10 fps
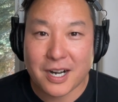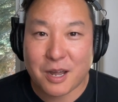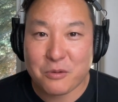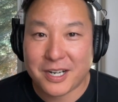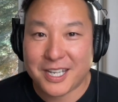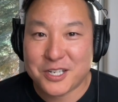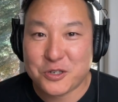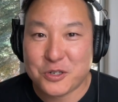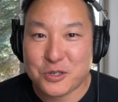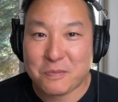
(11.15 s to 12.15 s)
I want to
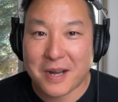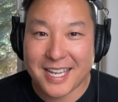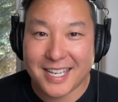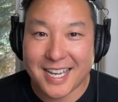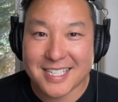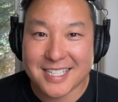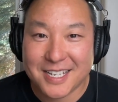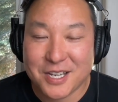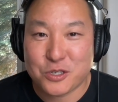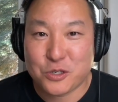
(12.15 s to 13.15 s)
introduce my guest,
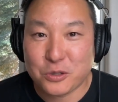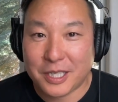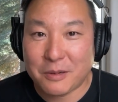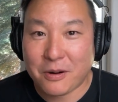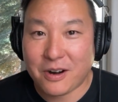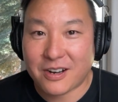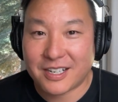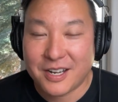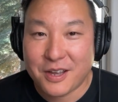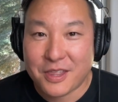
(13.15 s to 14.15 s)
Julian Park,
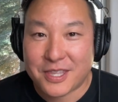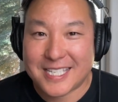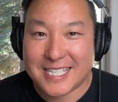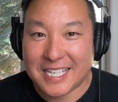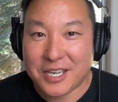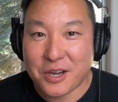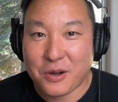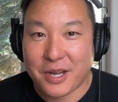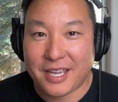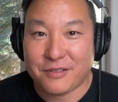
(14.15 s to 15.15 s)
the
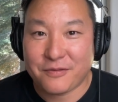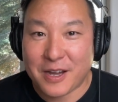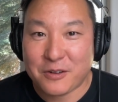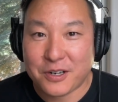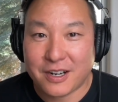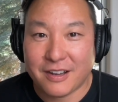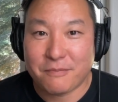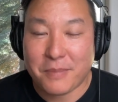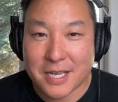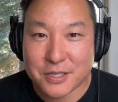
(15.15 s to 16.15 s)
CEO and founder
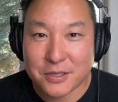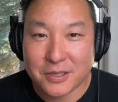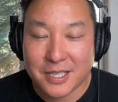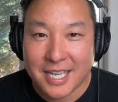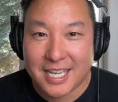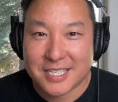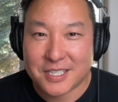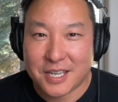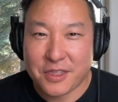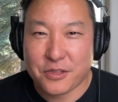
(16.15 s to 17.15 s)
of Bezel. It's
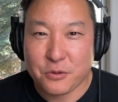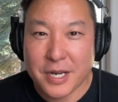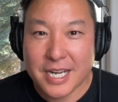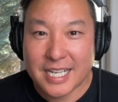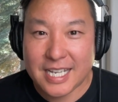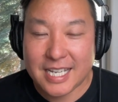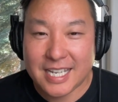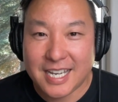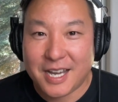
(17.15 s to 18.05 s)
a 3D